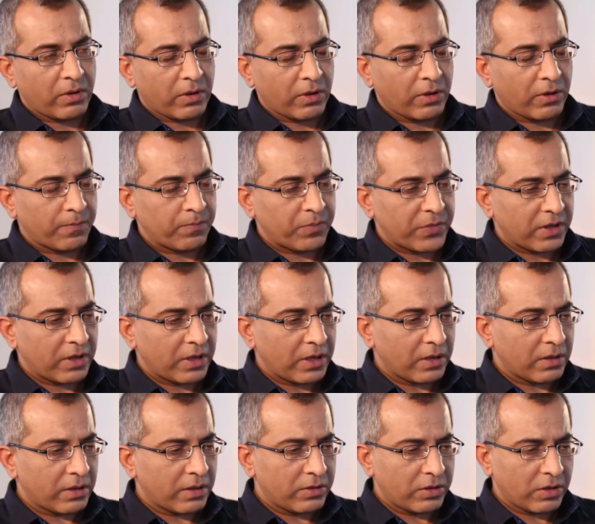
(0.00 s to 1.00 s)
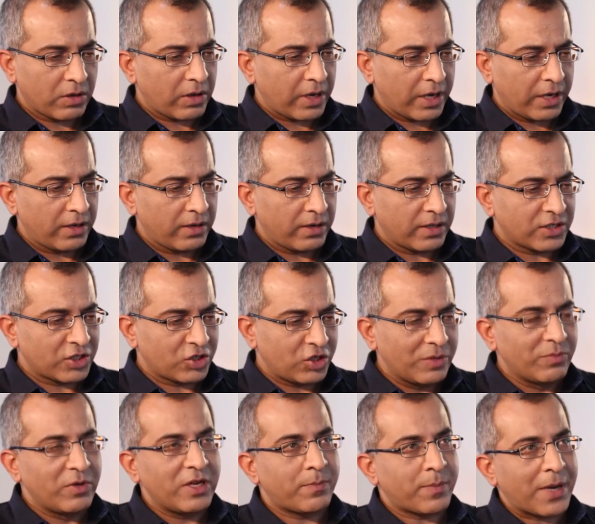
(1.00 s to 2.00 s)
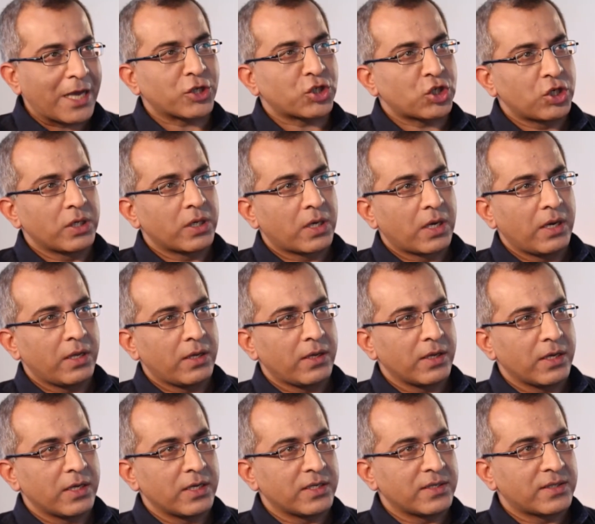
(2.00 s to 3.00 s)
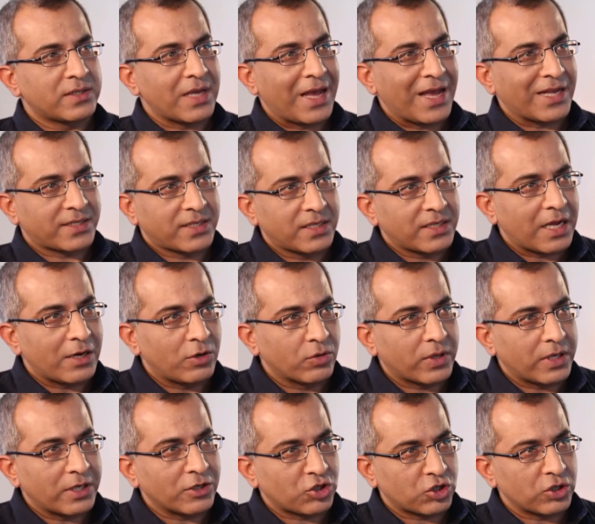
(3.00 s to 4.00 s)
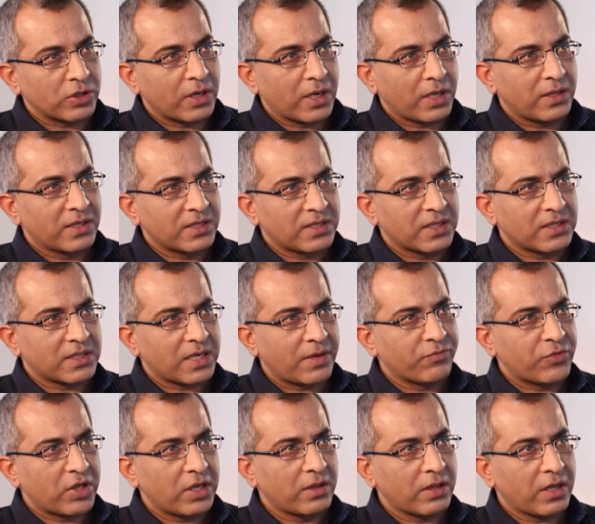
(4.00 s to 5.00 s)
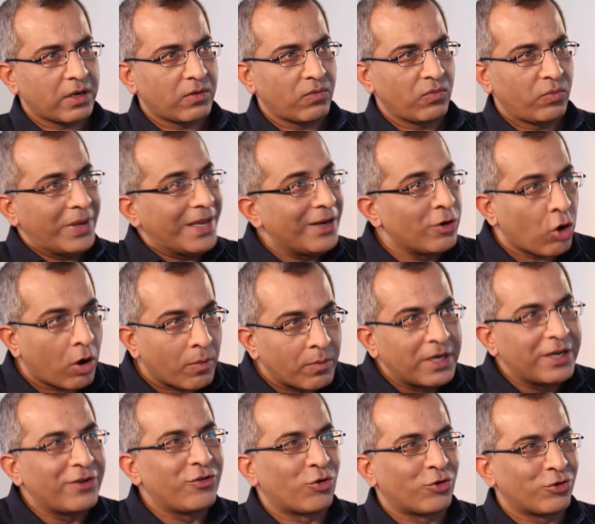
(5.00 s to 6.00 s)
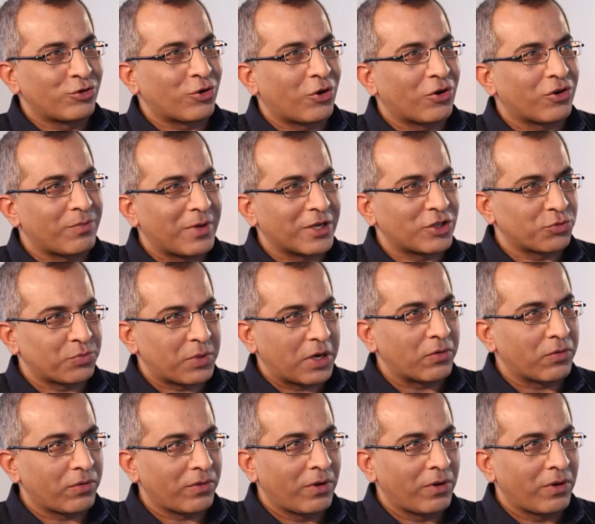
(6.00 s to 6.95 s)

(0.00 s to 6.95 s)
and extremely passionately is asset allocation. Yeah. And this is something that we normally don't talk much about.